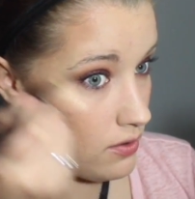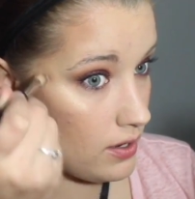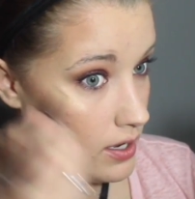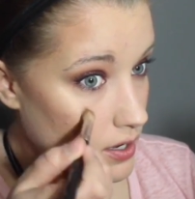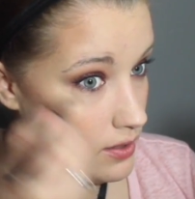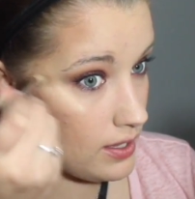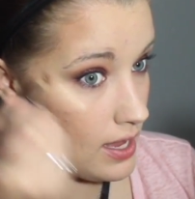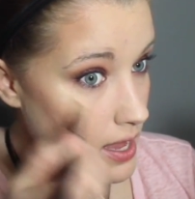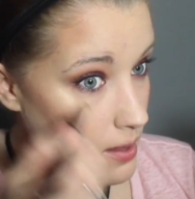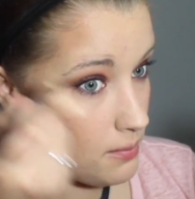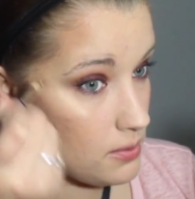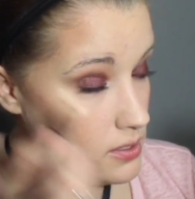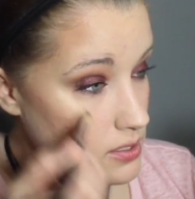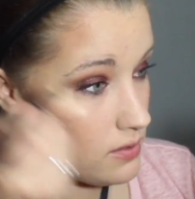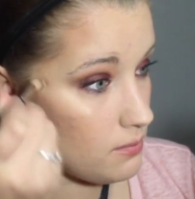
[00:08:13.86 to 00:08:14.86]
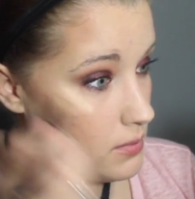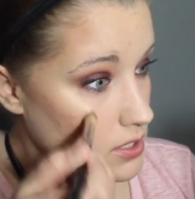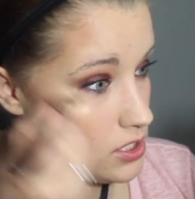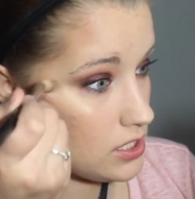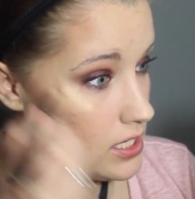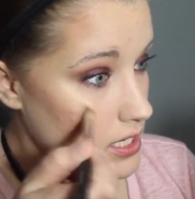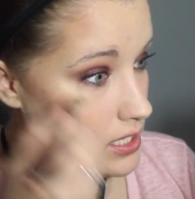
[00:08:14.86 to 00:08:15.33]
right on the apples of my
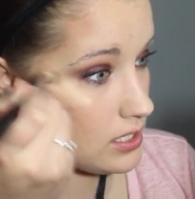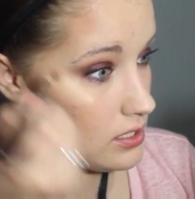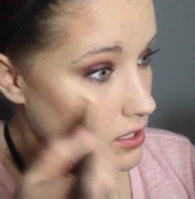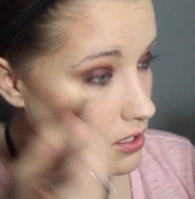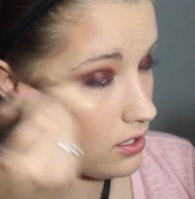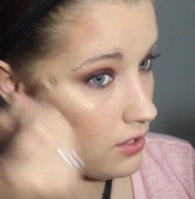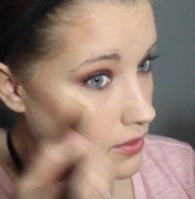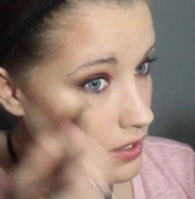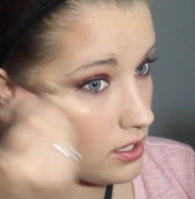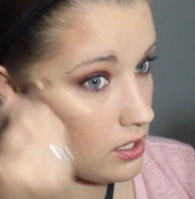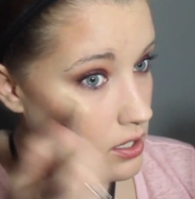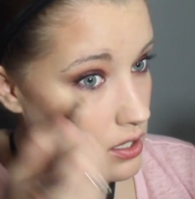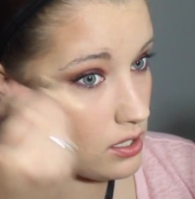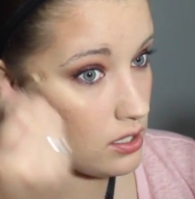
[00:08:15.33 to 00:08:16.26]
cheek, or on the...